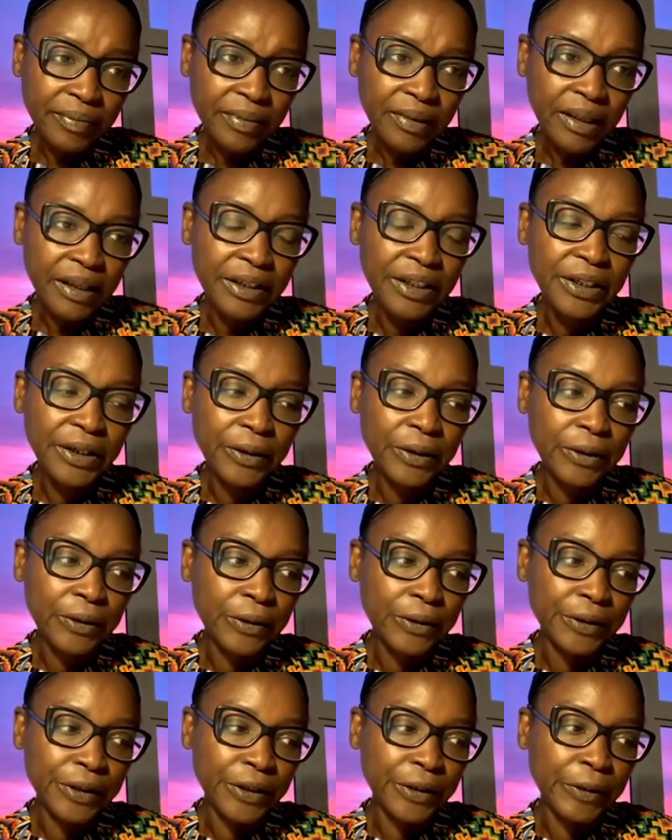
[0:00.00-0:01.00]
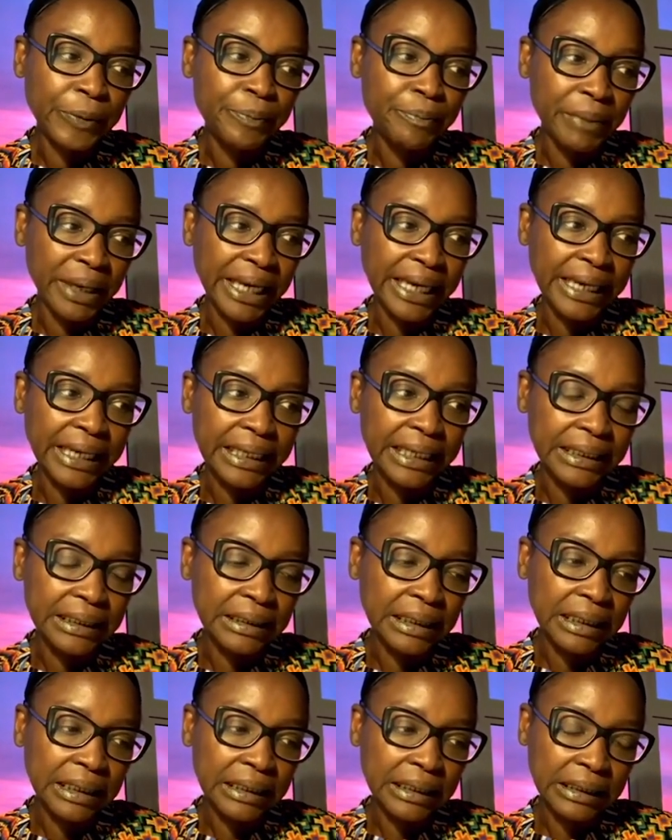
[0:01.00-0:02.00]
Your main,
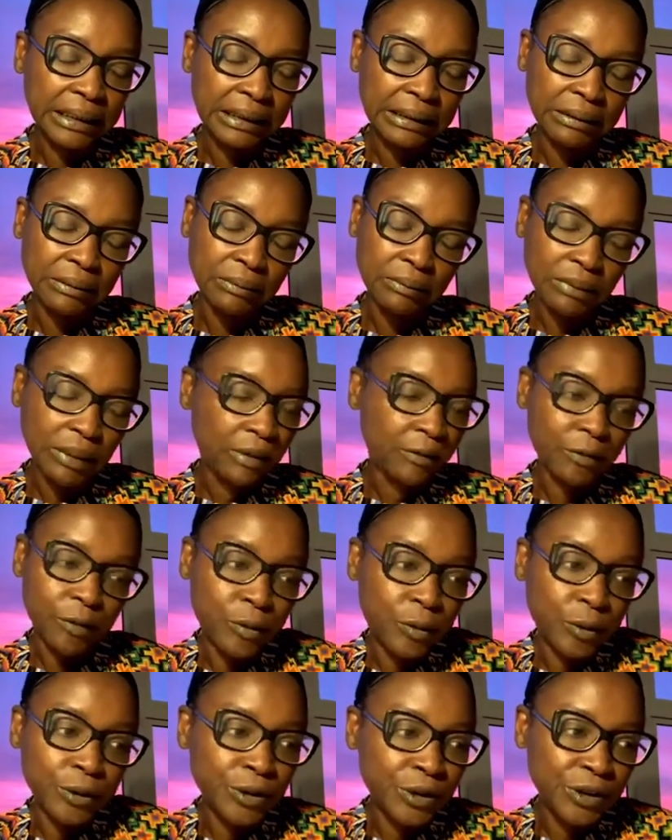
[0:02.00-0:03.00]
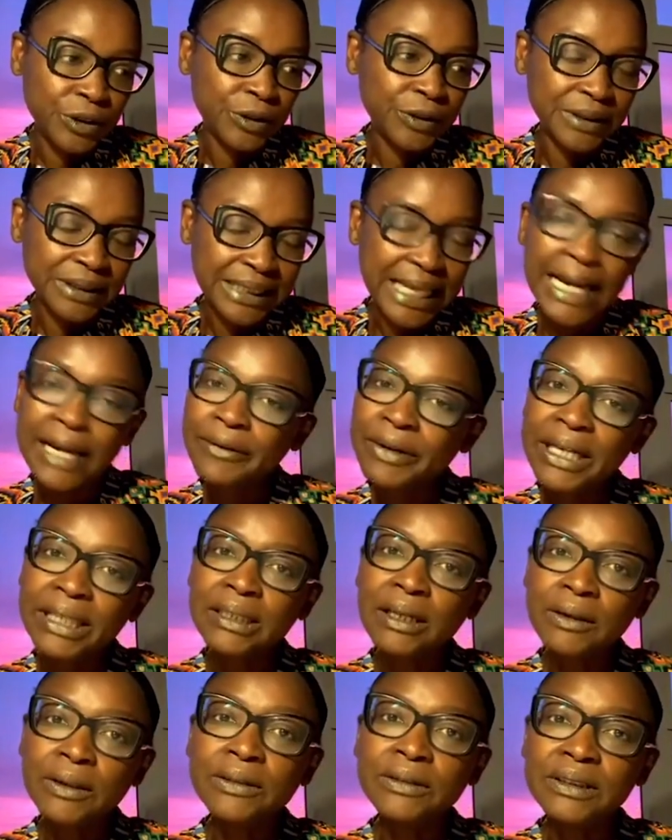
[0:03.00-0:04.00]
of course, your direct
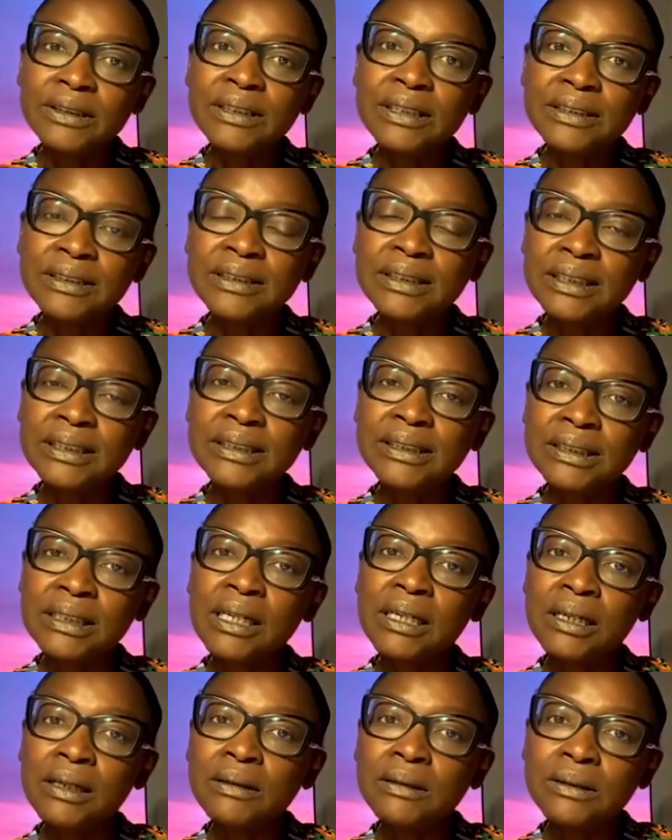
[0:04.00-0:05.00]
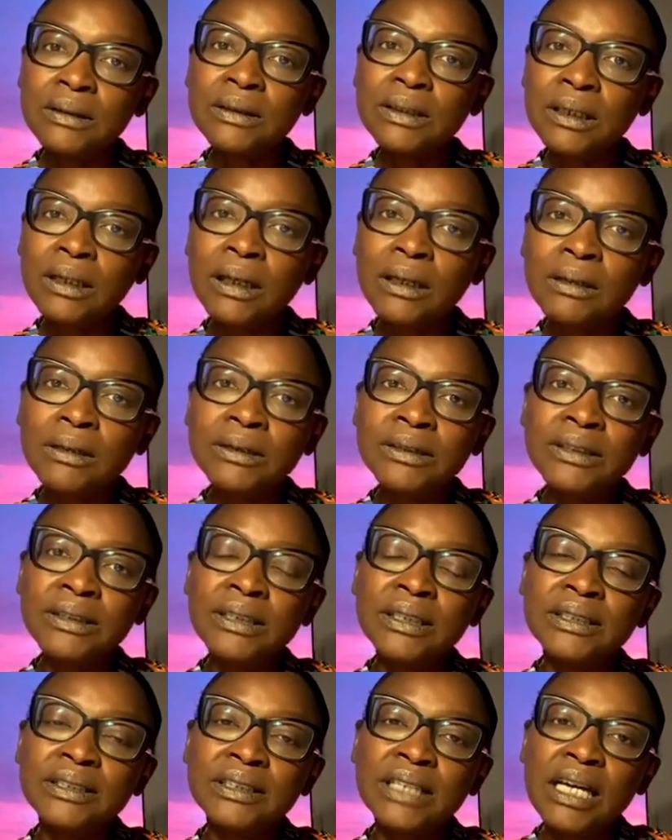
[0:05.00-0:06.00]
audience is the local
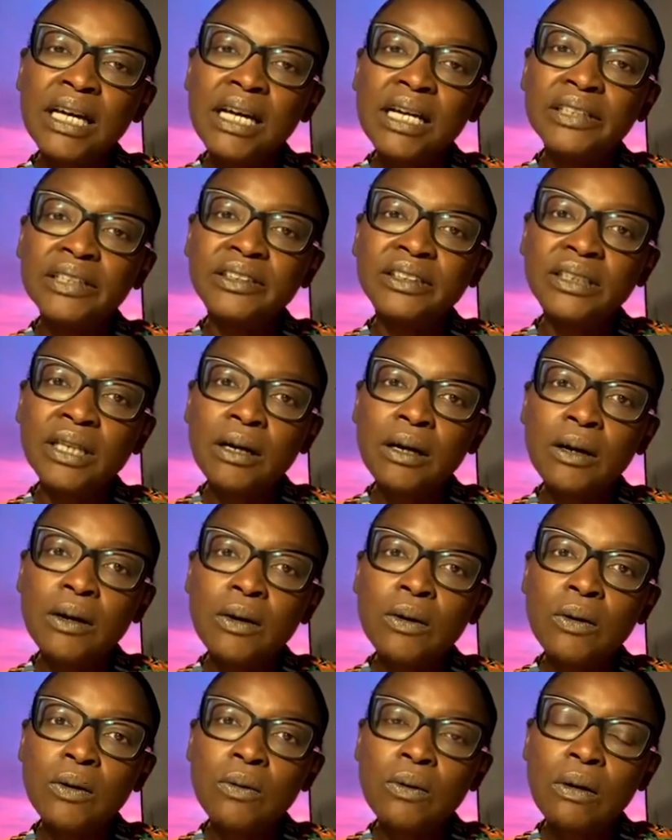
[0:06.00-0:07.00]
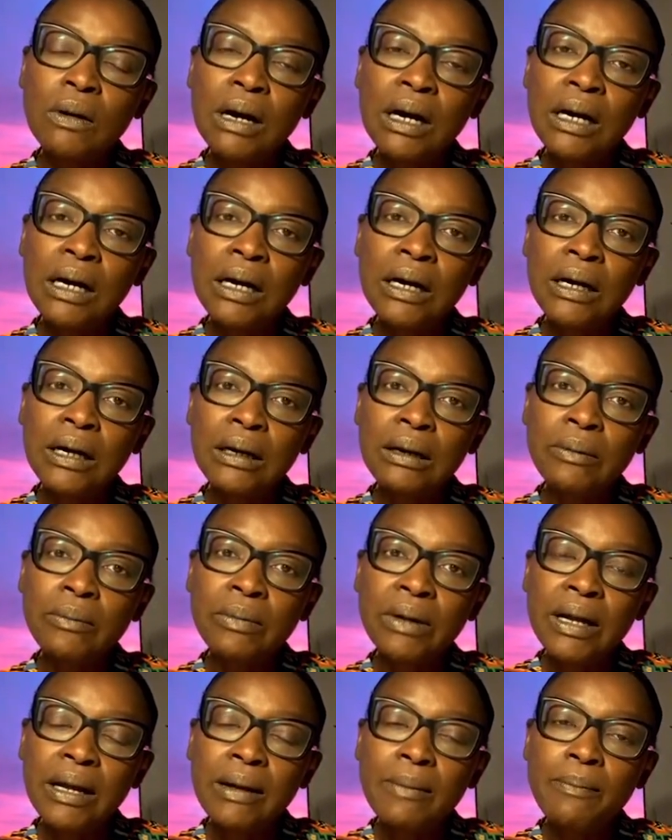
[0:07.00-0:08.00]
audience. So
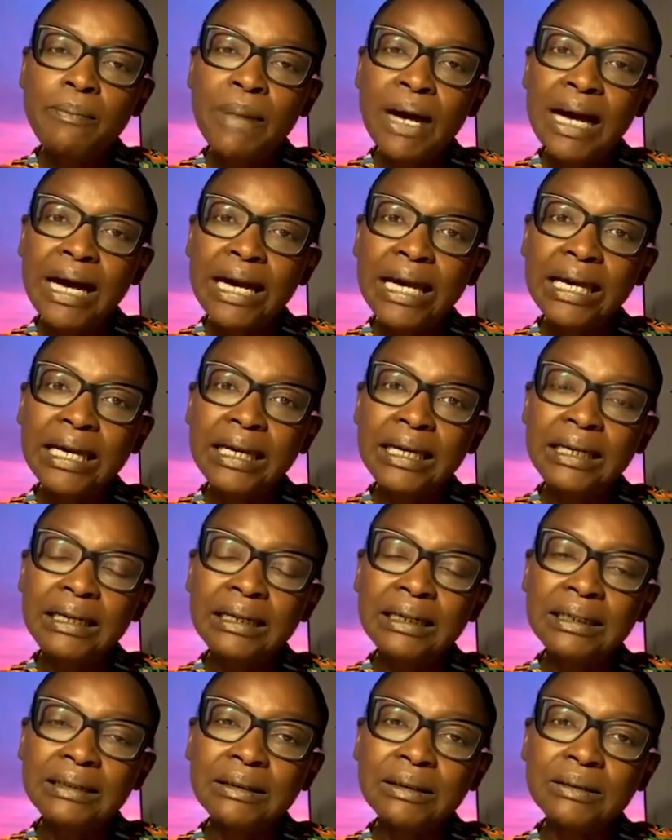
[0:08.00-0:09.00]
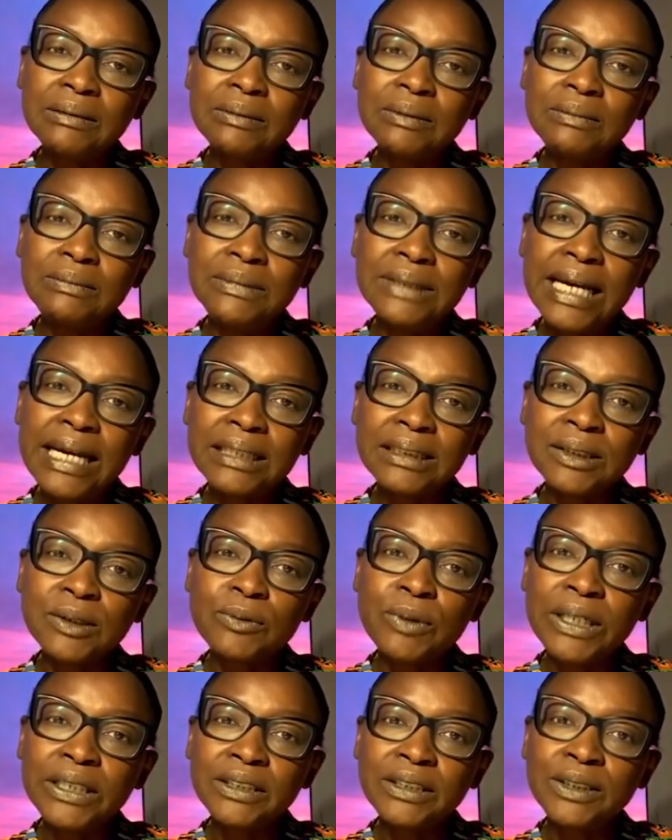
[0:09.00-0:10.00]
my next
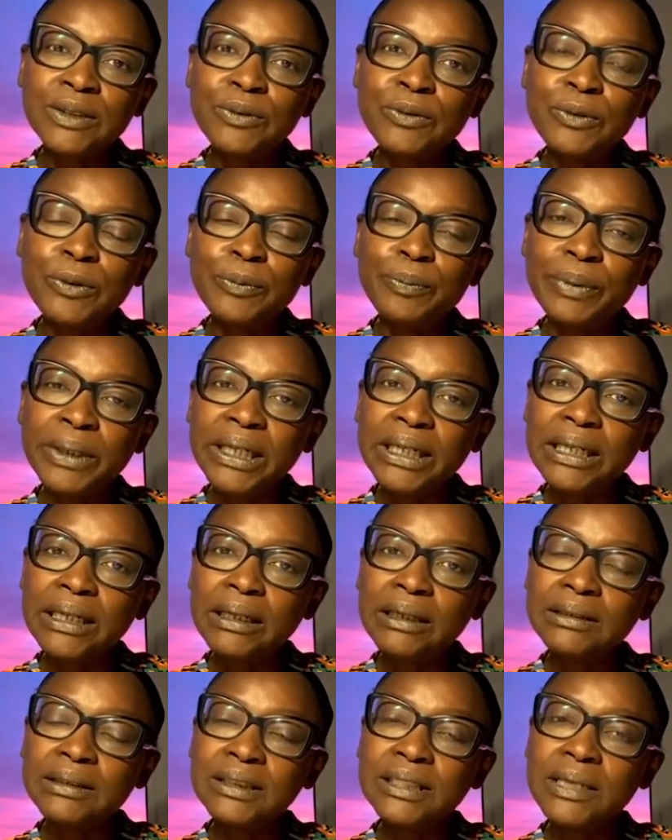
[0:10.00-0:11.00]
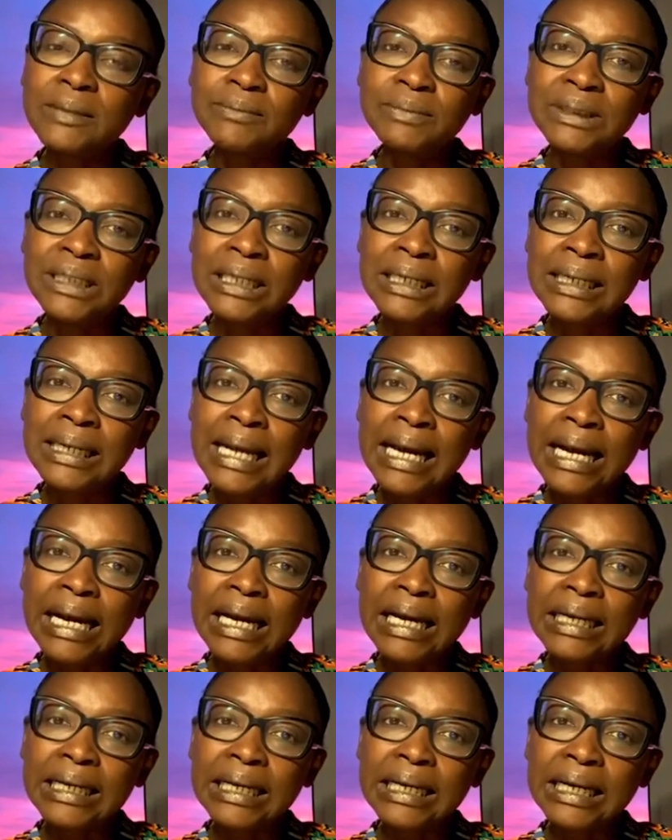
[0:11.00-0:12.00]
question would be something like,